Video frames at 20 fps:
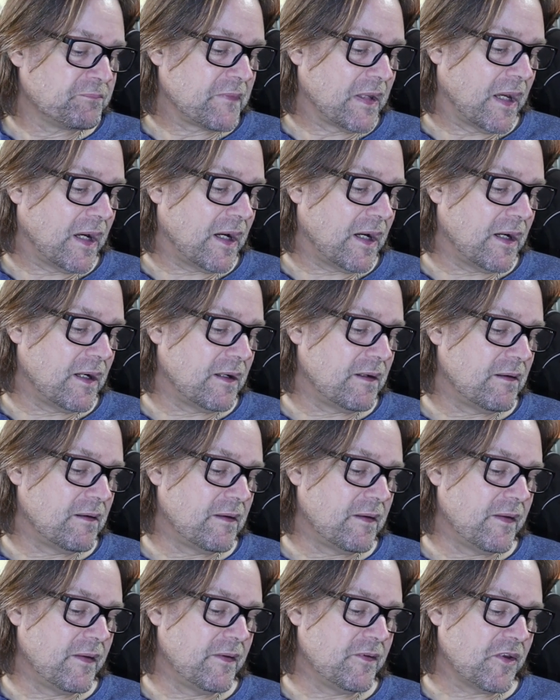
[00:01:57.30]
the
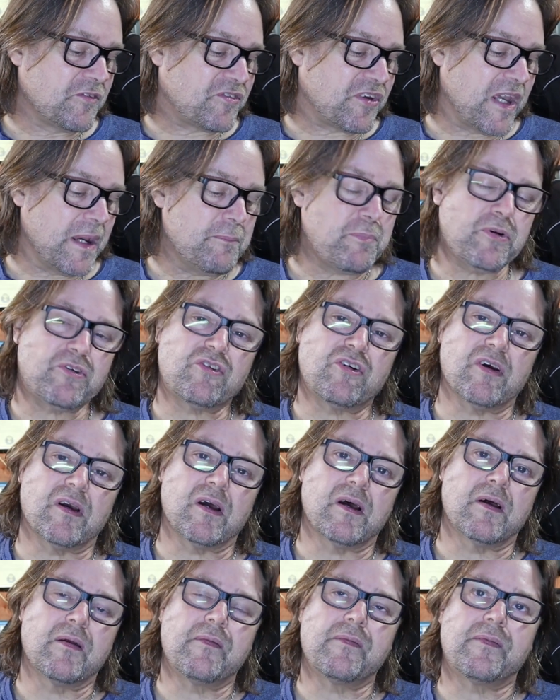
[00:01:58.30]

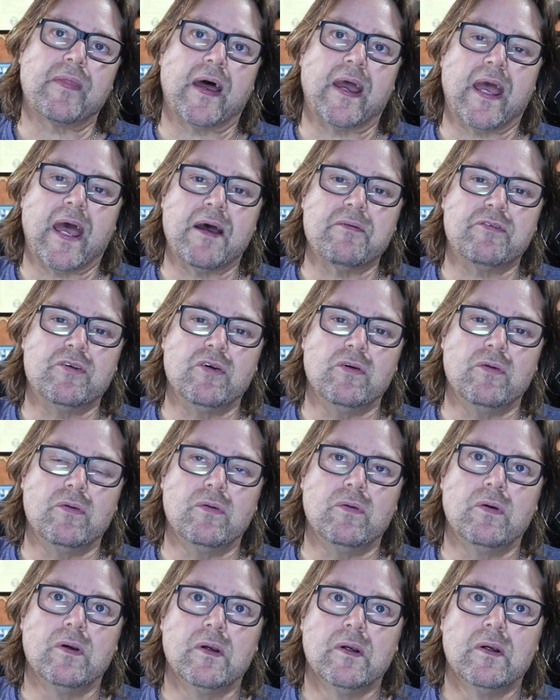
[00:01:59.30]
temperature they have
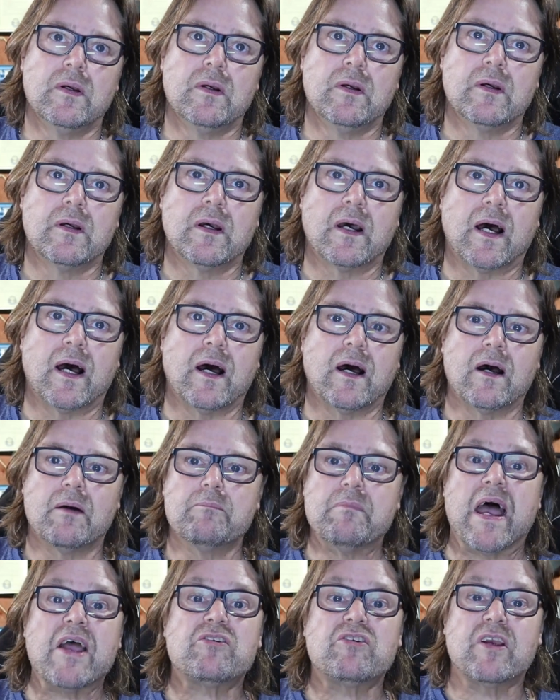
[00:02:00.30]
you
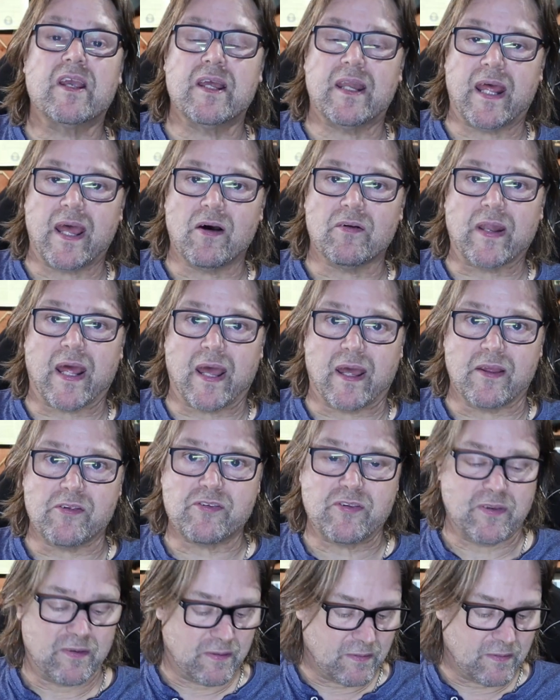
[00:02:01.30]
mashing it out as.